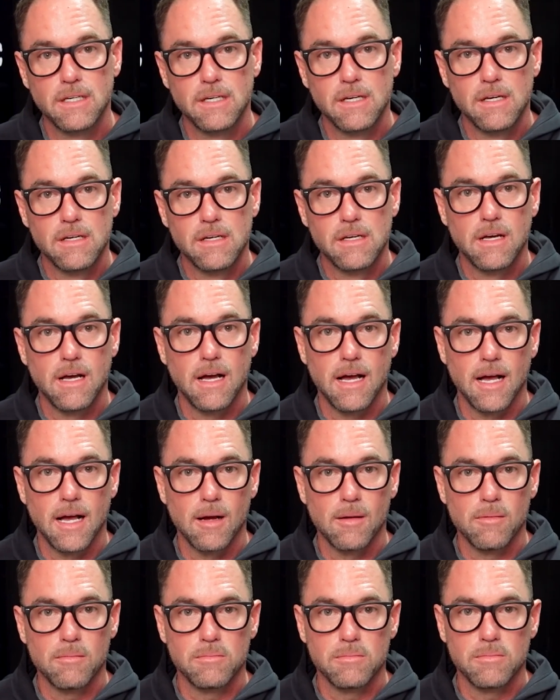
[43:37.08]

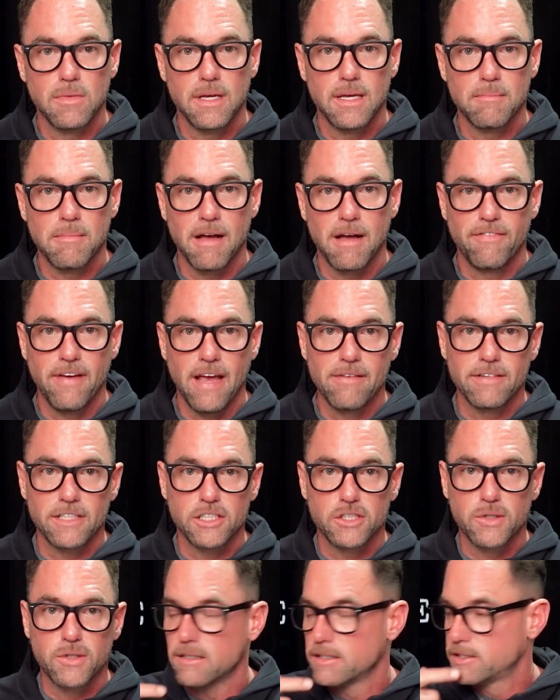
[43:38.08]
In my favorite
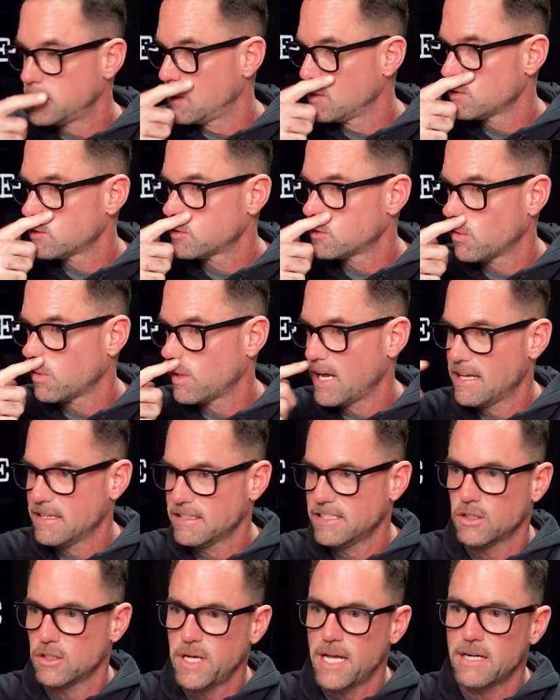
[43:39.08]
Trader Joe's story,
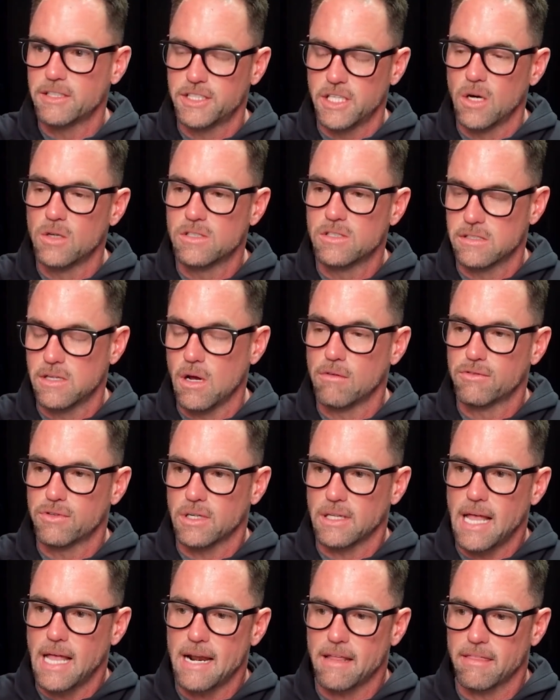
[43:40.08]
Trader Joe's is known for a
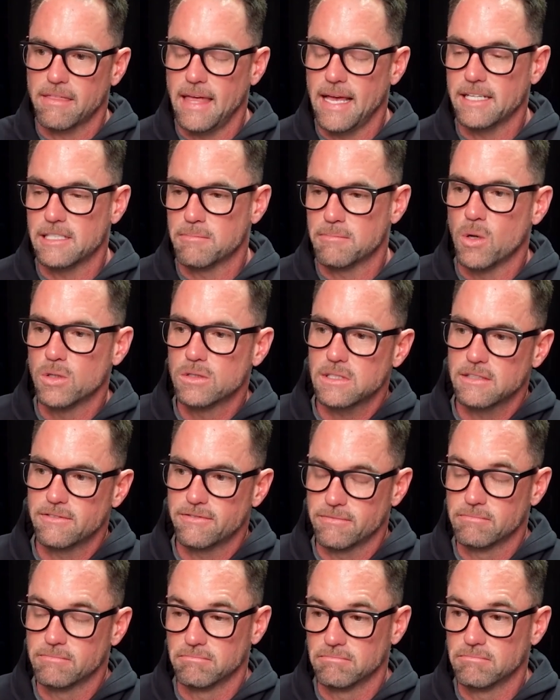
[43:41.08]
lot of things, mostly
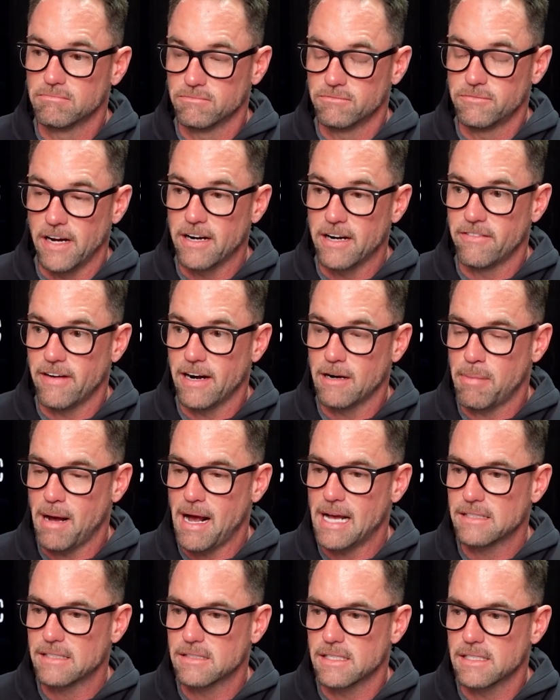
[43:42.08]
very, very
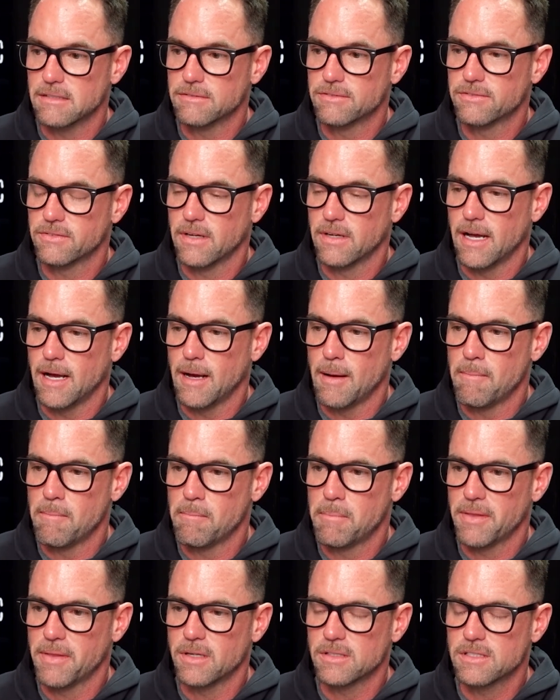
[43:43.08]
positive.
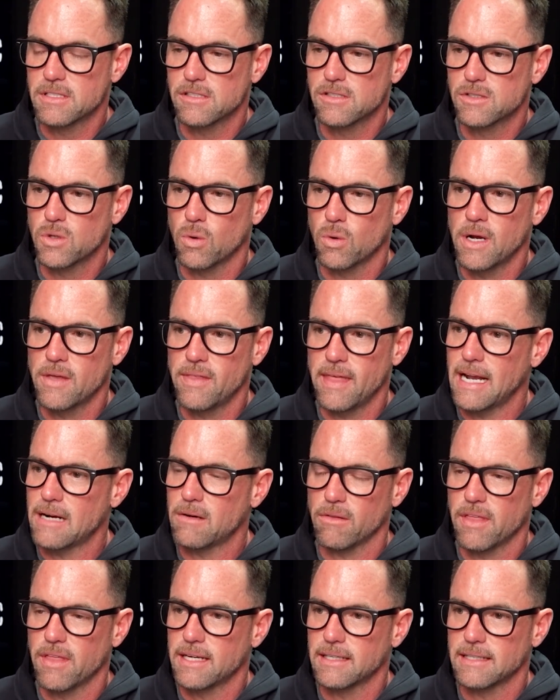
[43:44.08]
But there's a story that I
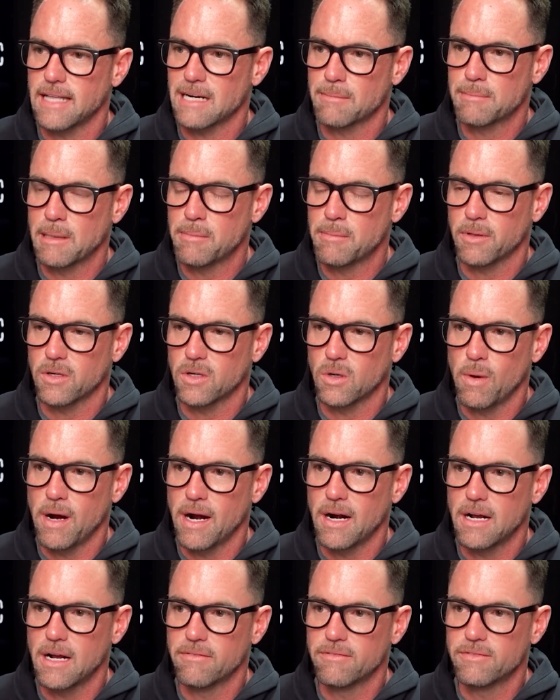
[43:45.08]
don't think a lot of people are
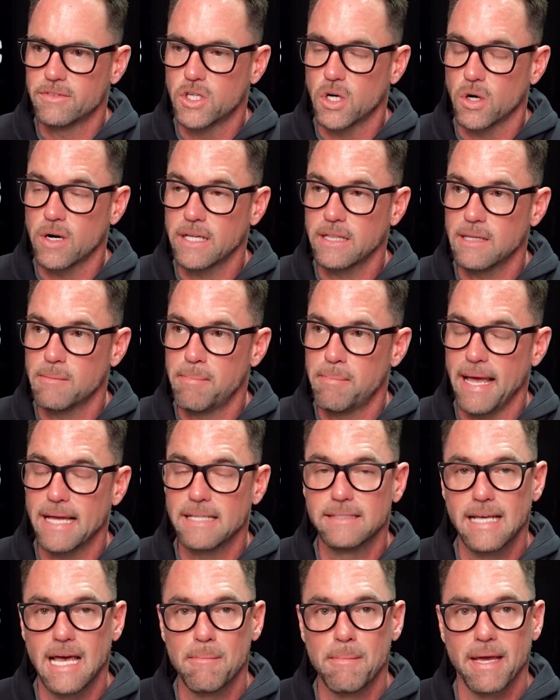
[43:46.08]
aware of. During the
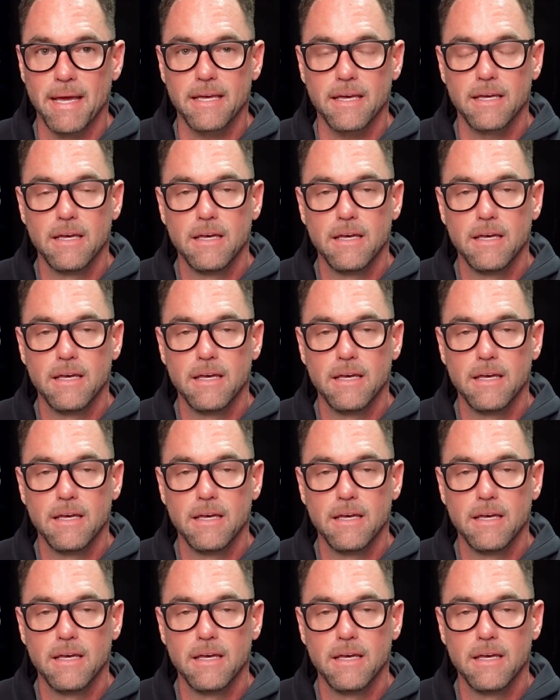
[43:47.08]
pandemic,